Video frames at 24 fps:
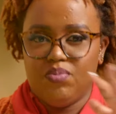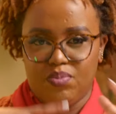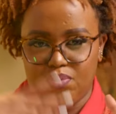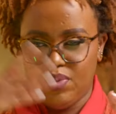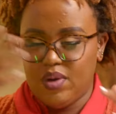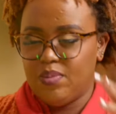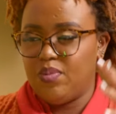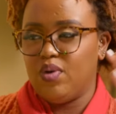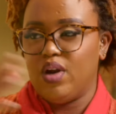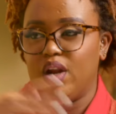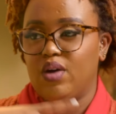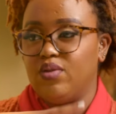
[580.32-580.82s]

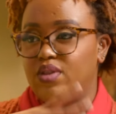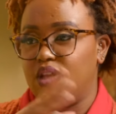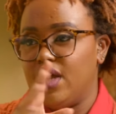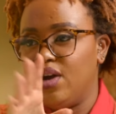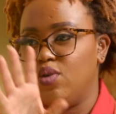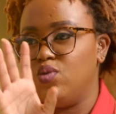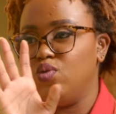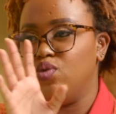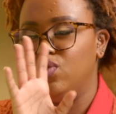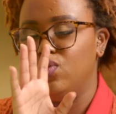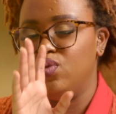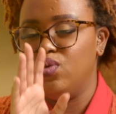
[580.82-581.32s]
people out there
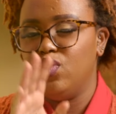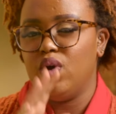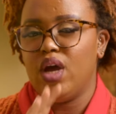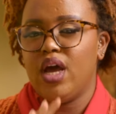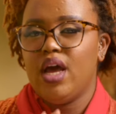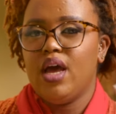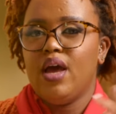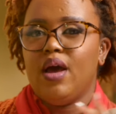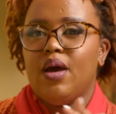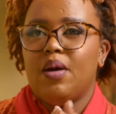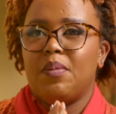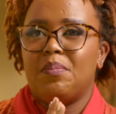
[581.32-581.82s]
who do,
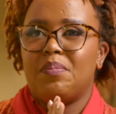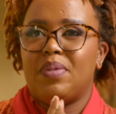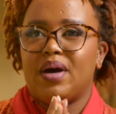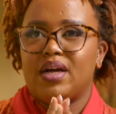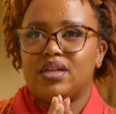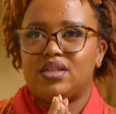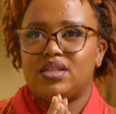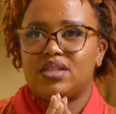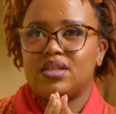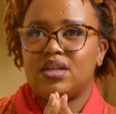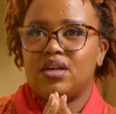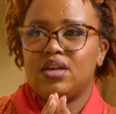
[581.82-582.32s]

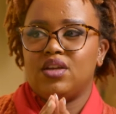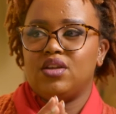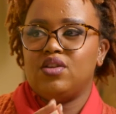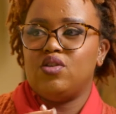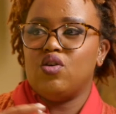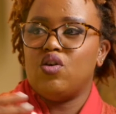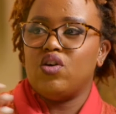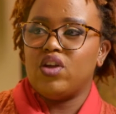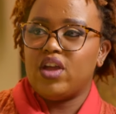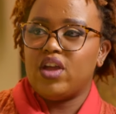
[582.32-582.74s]
but you're